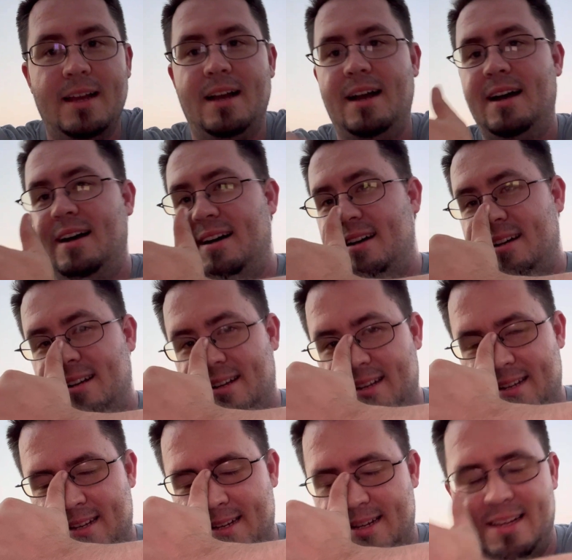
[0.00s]

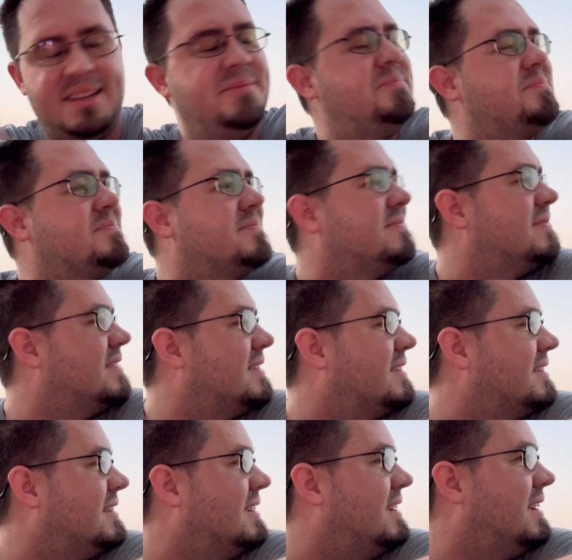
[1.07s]
I
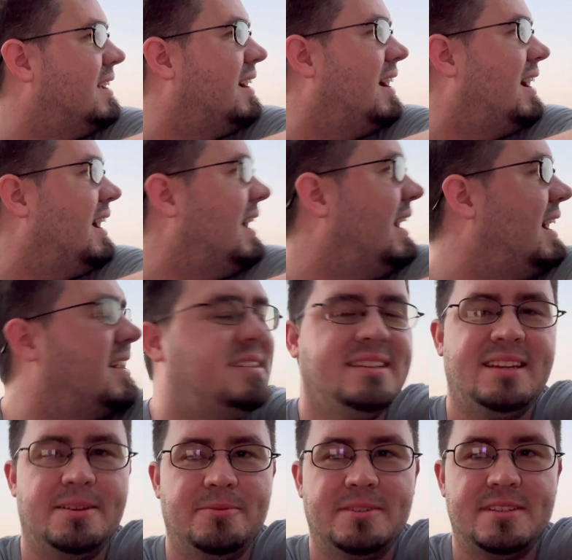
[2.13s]
had to
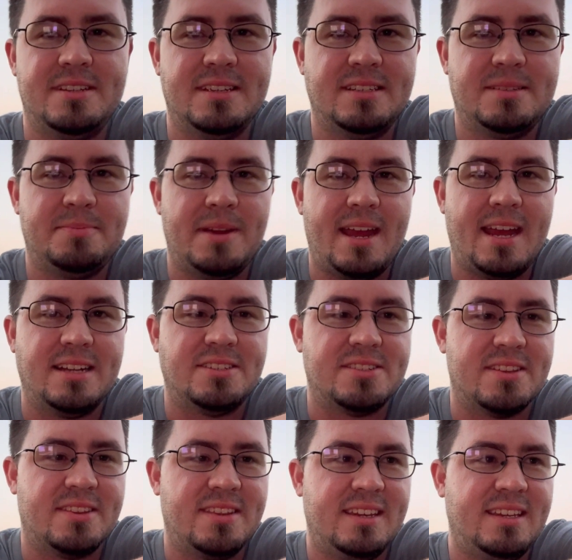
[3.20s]
get with dispatch.
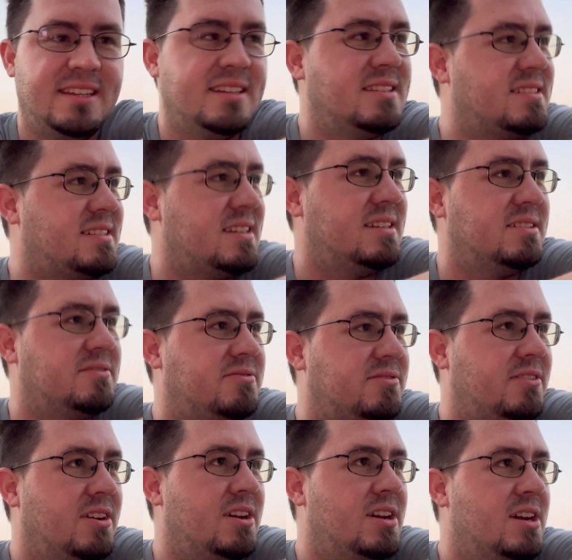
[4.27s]
The thing is, if
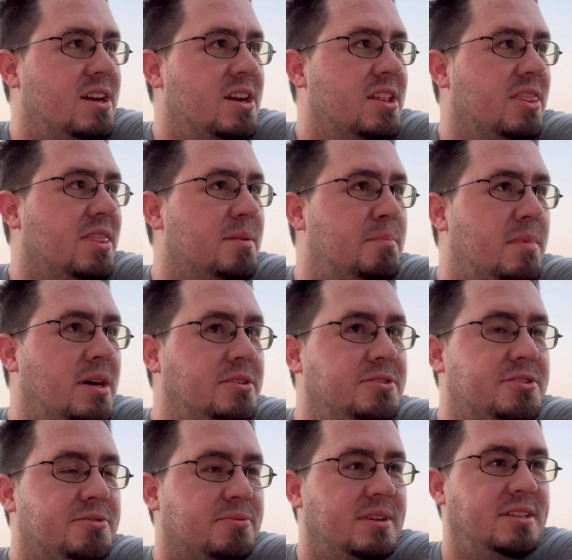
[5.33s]
the
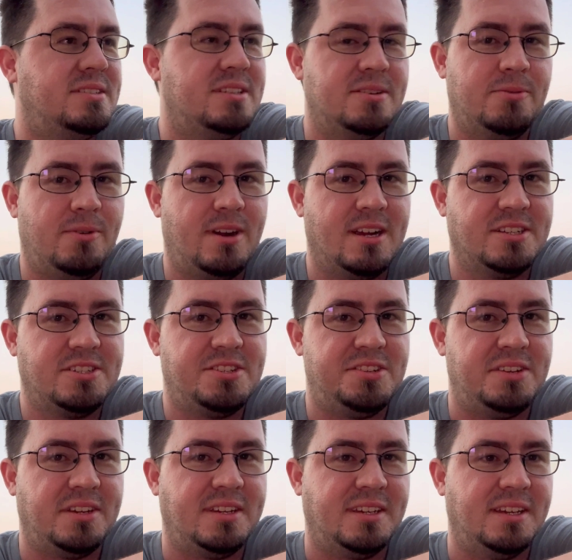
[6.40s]
most recent wash
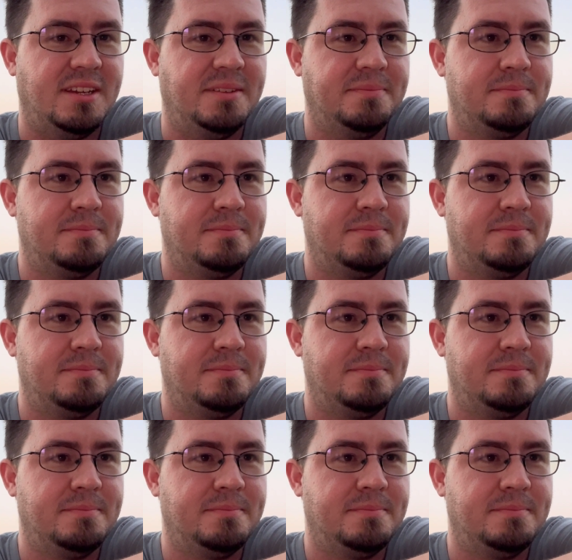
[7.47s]
ticket